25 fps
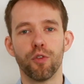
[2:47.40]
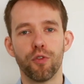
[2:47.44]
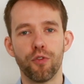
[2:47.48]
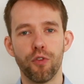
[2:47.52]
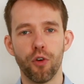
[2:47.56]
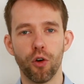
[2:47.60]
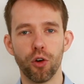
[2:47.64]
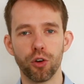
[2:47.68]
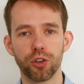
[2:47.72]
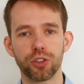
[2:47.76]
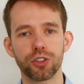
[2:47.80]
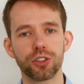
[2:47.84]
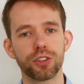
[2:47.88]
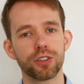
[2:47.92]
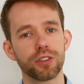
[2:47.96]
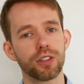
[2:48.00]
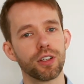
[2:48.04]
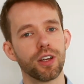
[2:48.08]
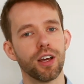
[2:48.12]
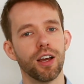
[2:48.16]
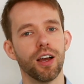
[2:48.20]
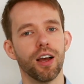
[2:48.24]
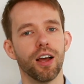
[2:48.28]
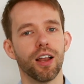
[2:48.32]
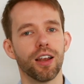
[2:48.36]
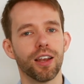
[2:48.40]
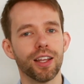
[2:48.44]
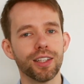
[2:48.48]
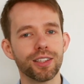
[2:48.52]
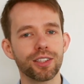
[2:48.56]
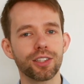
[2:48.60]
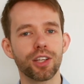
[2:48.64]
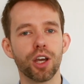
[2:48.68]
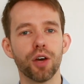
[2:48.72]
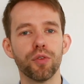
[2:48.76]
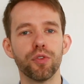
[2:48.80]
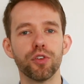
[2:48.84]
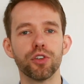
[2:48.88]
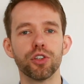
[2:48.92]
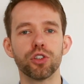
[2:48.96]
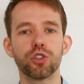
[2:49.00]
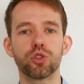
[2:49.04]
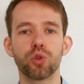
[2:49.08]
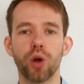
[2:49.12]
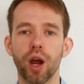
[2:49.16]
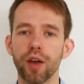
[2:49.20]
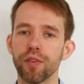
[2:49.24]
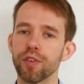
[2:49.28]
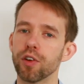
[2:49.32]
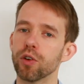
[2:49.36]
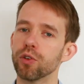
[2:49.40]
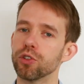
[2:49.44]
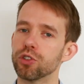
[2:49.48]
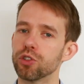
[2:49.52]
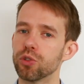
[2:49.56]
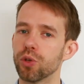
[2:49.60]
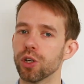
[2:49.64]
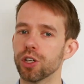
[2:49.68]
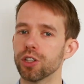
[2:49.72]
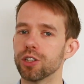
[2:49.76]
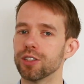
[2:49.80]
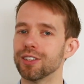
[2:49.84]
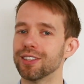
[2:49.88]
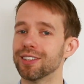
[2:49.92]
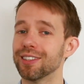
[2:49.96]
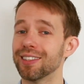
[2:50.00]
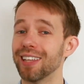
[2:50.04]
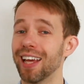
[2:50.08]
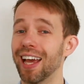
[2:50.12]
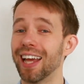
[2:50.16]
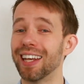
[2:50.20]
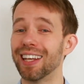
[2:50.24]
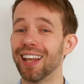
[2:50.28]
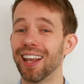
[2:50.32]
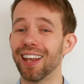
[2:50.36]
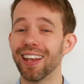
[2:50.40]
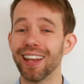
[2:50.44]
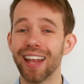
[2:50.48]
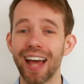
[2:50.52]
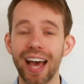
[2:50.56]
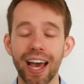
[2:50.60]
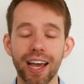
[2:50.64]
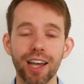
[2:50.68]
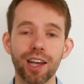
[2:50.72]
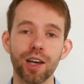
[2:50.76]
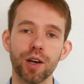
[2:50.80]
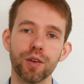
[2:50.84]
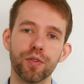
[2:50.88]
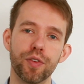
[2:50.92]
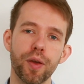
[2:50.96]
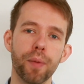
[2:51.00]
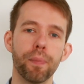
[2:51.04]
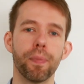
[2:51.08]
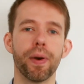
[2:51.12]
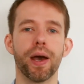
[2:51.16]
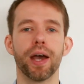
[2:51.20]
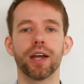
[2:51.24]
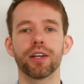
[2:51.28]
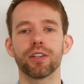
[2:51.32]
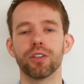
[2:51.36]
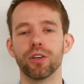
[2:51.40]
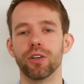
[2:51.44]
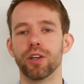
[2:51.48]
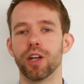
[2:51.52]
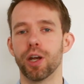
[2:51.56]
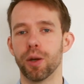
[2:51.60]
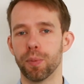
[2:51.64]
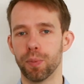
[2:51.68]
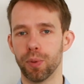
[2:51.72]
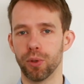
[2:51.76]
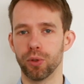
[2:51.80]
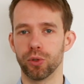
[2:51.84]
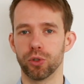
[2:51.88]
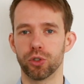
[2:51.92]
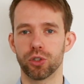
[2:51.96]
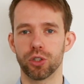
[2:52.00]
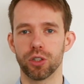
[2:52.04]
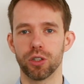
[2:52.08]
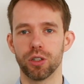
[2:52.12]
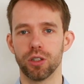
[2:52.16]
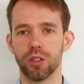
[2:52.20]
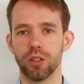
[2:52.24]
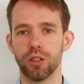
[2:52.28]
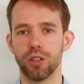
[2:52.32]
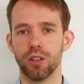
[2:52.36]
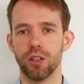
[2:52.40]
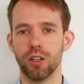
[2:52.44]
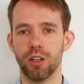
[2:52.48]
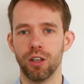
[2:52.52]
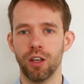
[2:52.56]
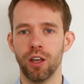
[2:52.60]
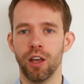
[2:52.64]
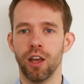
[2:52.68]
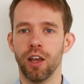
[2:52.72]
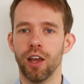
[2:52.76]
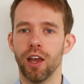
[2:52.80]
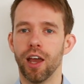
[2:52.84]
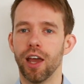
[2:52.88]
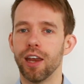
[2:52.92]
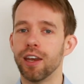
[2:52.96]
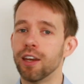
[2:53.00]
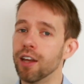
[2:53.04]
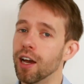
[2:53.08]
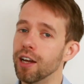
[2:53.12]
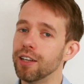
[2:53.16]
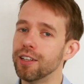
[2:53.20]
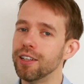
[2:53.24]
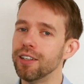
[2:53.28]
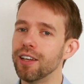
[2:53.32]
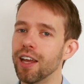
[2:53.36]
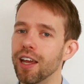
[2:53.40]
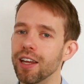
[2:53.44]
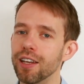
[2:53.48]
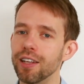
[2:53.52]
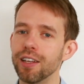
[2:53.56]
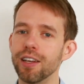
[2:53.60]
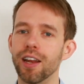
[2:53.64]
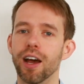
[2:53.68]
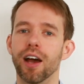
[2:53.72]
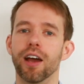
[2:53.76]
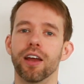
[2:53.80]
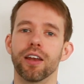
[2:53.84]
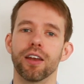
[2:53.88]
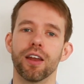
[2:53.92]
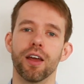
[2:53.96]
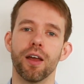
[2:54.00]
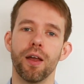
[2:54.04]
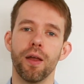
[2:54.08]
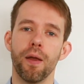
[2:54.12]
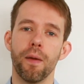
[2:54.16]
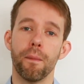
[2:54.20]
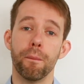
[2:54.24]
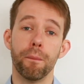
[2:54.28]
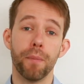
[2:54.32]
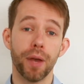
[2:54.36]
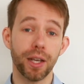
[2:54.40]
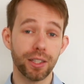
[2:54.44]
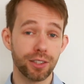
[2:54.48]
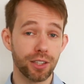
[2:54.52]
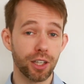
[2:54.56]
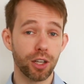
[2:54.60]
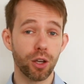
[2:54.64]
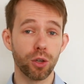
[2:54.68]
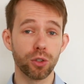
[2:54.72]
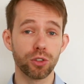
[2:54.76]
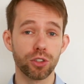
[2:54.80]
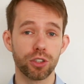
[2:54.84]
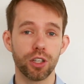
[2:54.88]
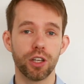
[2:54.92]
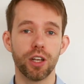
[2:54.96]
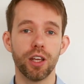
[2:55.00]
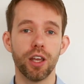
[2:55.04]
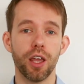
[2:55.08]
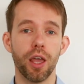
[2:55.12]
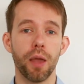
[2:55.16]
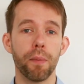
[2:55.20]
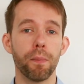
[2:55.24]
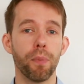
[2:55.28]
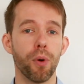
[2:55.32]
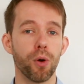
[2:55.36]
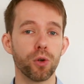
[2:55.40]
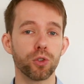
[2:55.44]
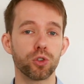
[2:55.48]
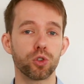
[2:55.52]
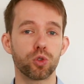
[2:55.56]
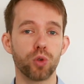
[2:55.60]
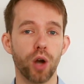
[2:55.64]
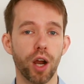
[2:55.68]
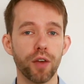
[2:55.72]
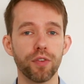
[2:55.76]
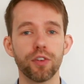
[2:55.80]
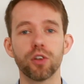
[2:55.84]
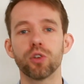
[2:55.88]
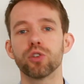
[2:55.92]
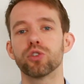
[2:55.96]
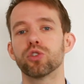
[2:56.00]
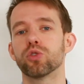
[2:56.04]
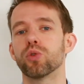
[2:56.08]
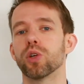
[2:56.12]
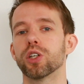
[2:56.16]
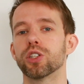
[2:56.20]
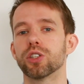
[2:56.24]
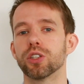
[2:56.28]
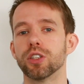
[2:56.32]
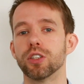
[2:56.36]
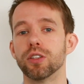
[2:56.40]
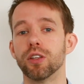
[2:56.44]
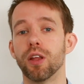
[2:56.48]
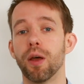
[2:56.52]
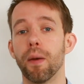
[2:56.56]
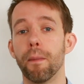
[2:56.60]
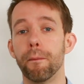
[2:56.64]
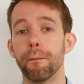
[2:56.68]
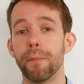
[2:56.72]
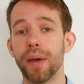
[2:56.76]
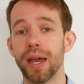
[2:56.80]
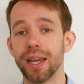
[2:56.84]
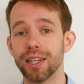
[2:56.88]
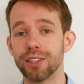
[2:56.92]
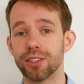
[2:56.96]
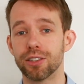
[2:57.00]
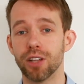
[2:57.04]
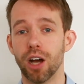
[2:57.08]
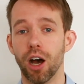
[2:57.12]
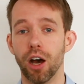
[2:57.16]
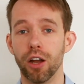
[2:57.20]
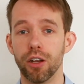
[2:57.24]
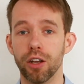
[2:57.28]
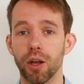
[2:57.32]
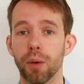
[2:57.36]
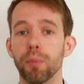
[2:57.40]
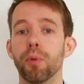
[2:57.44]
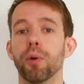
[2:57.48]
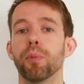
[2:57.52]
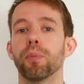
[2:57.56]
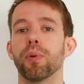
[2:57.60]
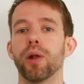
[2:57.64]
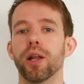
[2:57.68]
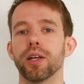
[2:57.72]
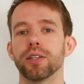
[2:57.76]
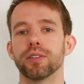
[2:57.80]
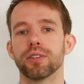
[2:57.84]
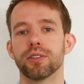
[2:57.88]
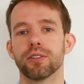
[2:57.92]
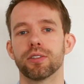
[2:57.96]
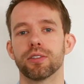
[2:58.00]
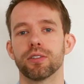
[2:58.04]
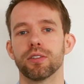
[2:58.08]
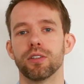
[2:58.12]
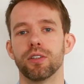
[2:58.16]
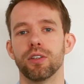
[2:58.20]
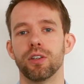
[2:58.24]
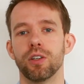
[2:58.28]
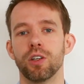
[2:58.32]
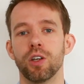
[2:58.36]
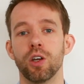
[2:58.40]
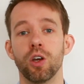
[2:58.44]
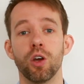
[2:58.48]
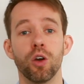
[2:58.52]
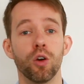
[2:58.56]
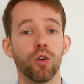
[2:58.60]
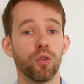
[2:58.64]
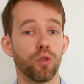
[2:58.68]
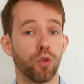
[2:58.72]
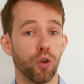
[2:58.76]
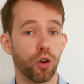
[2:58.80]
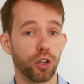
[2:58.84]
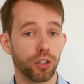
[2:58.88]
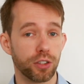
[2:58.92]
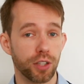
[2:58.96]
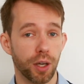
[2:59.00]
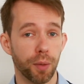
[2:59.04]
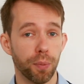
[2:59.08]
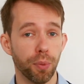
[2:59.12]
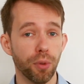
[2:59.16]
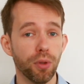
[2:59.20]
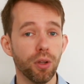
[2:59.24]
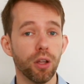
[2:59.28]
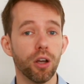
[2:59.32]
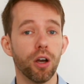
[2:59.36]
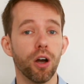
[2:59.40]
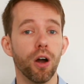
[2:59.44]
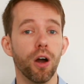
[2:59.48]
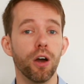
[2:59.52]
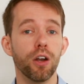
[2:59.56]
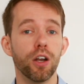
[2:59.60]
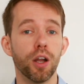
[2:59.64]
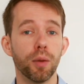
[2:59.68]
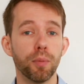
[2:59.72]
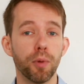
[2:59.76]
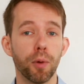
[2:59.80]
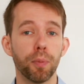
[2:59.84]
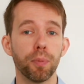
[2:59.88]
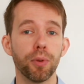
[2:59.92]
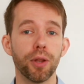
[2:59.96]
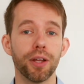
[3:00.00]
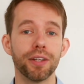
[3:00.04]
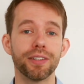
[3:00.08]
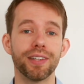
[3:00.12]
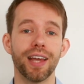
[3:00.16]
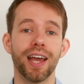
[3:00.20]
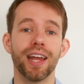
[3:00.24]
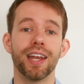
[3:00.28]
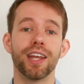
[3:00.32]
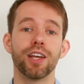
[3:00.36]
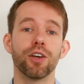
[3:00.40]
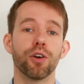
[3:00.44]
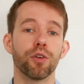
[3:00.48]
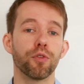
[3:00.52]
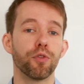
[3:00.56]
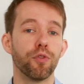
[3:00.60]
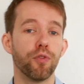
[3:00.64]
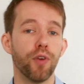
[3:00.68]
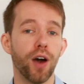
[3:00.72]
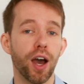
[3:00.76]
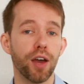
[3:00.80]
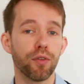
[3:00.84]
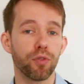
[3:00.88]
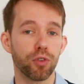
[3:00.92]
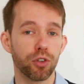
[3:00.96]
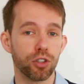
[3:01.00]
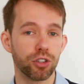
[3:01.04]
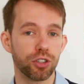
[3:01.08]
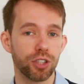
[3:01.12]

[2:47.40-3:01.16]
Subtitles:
First, let's cover the driving restrictions and the lack of impact on air pollution. In 1989, Mexico City imposed driving restriction based on number plates. For example, a number plate ending on 5 or